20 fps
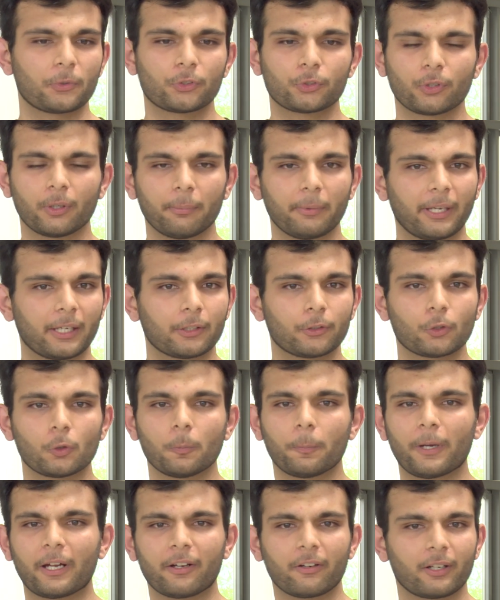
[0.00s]
swimming
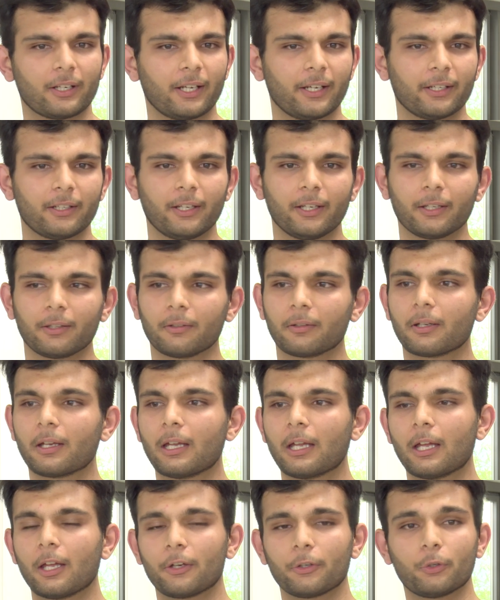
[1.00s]
to paragliding
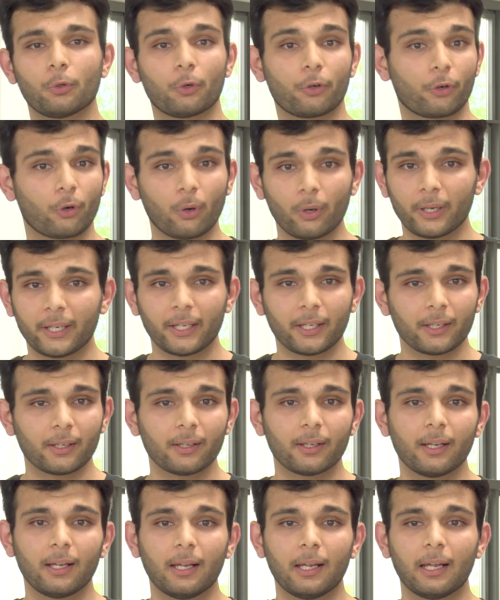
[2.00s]
to rowing.